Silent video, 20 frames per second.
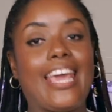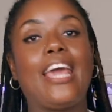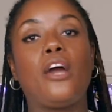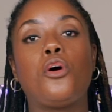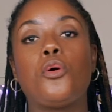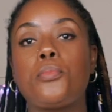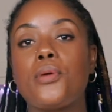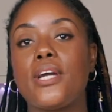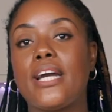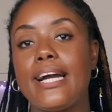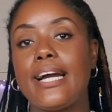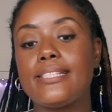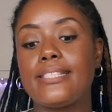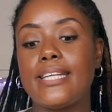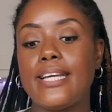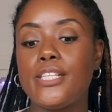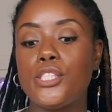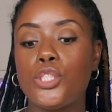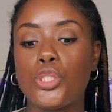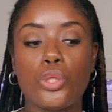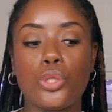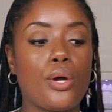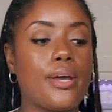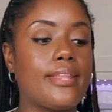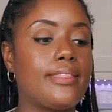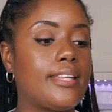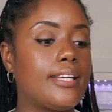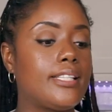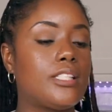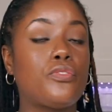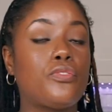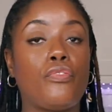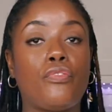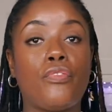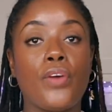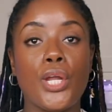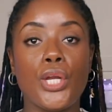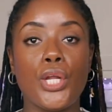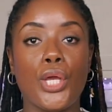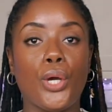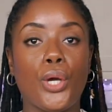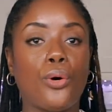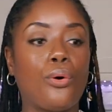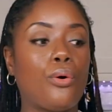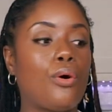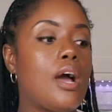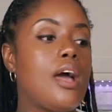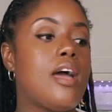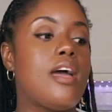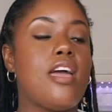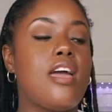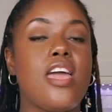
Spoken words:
Hope you guys enjoyed this video.